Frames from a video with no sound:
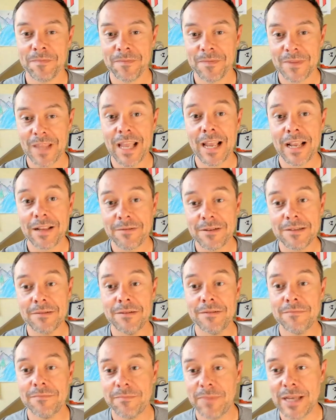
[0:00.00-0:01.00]
they
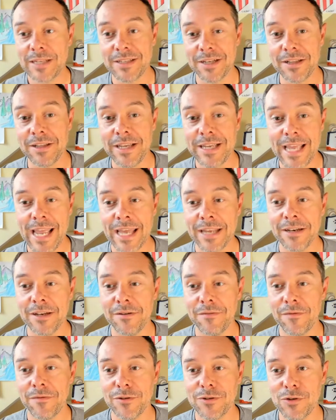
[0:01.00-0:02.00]
basically canned
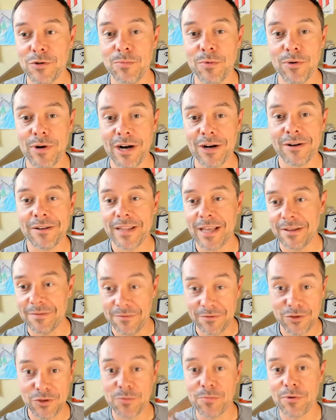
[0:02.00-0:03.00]
it for super rare. And
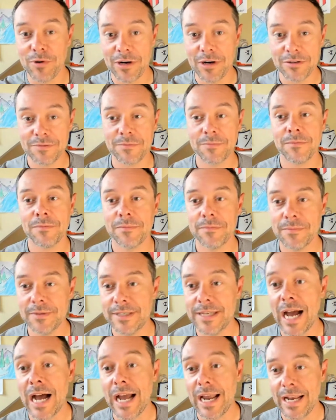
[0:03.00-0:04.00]
that super rares
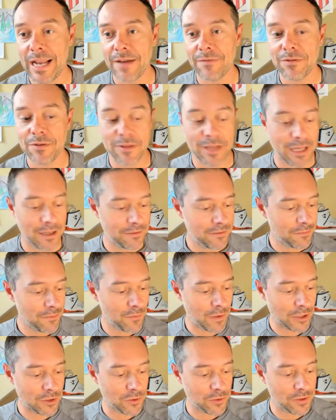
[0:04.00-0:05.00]
died after that.
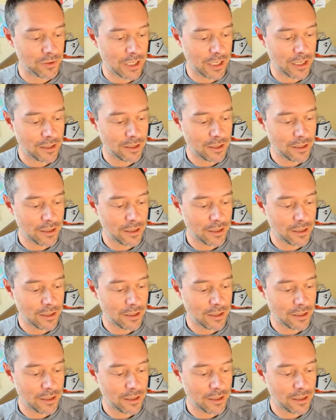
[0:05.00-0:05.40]
Threshold died.